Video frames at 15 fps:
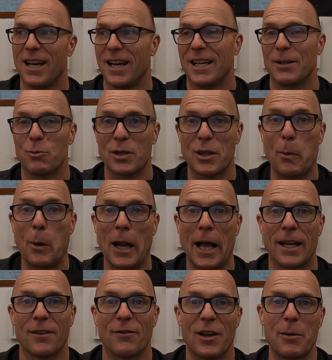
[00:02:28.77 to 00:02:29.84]
with the
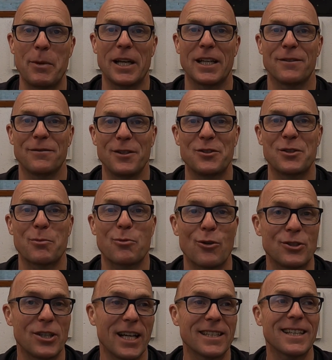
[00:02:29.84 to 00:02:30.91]
plan of it being a future
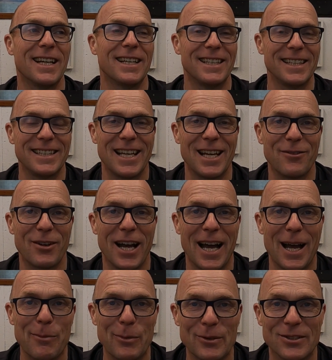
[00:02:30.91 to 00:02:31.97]
project, and it never
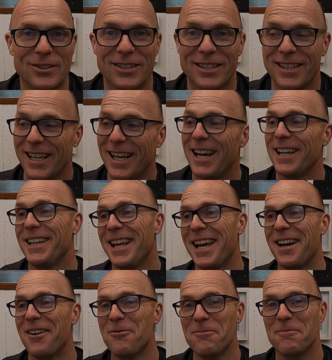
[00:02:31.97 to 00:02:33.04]
happened. And
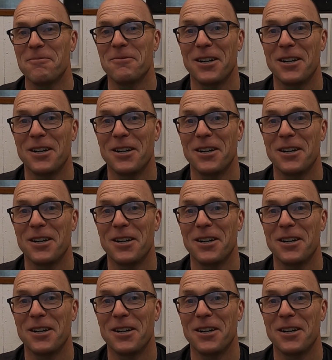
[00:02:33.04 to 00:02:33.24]
now,